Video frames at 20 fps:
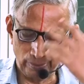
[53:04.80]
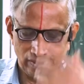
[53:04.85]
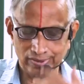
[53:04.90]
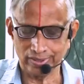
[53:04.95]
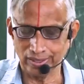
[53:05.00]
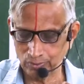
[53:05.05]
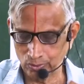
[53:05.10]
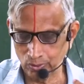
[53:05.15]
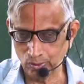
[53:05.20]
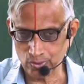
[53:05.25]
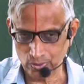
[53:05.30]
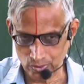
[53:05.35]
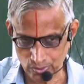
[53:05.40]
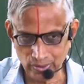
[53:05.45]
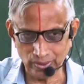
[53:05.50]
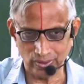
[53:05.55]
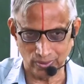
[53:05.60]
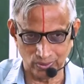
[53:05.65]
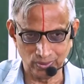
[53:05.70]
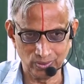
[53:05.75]
pz goes to
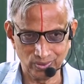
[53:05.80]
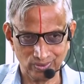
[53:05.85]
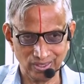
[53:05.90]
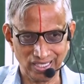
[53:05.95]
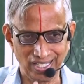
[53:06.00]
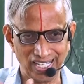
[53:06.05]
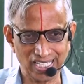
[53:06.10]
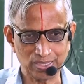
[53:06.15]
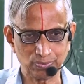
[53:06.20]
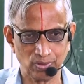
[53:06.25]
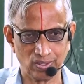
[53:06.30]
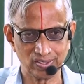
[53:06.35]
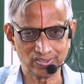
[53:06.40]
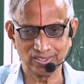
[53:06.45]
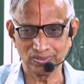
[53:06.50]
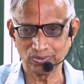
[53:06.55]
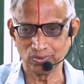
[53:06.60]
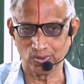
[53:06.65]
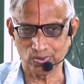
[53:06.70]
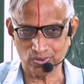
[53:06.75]
0 as mod
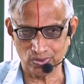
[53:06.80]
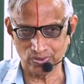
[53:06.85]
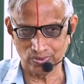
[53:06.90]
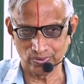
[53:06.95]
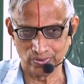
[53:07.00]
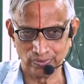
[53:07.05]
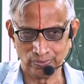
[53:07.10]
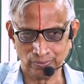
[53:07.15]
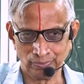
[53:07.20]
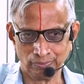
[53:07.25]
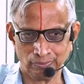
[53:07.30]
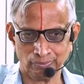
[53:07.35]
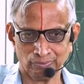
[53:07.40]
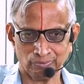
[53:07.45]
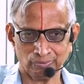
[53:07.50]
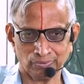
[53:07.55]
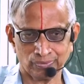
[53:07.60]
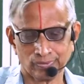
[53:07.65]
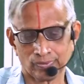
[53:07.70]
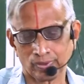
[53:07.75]
z goes to
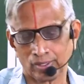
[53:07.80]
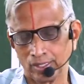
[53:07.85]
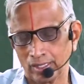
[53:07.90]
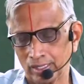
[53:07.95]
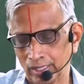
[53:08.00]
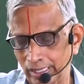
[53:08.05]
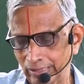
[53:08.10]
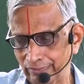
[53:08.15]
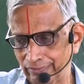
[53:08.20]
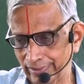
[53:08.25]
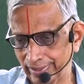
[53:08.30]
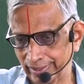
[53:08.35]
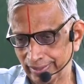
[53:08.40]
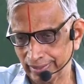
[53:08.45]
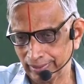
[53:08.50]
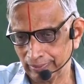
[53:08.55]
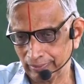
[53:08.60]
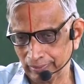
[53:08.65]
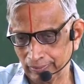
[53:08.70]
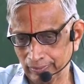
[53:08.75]

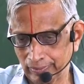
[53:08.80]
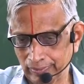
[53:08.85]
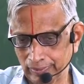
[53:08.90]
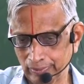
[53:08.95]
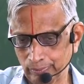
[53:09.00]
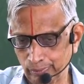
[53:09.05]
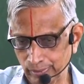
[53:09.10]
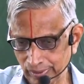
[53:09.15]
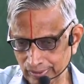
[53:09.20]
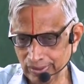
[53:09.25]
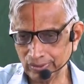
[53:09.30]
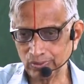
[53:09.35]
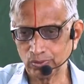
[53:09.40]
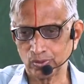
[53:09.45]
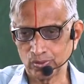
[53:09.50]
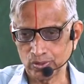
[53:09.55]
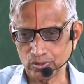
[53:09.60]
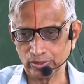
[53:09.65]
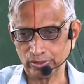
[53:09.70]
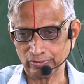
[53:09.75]
infinity. Pz
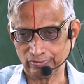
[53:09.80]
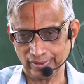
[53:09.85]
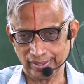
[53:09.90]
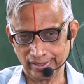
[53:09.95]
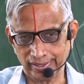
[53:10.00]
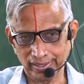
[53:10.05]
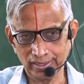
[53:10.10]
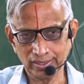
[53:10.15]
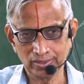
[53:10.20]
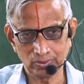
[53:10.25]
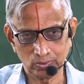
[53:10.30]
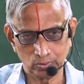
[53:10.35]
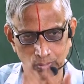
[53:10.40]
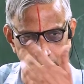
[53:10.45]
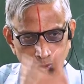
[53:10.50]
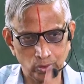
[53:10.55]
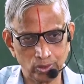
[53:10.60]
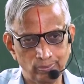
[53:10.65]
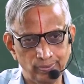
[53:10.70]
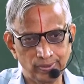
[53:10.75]
goes to infinity, so
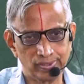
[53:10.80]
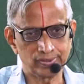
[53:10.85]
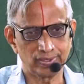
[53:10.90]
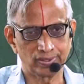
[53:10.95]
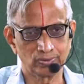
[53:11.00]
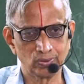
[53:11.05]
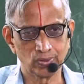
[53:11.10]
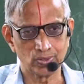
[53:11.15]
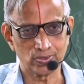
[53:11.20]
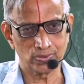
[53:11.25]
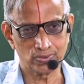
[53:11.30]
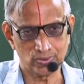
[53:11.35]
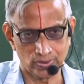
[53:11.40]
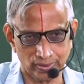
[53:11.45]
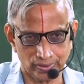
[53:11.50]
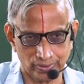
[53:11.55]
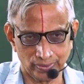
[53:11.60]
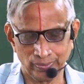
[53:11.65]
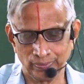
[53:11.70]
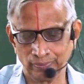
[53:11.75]
1 over pz goes to
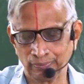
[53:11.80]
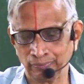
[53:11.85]
0.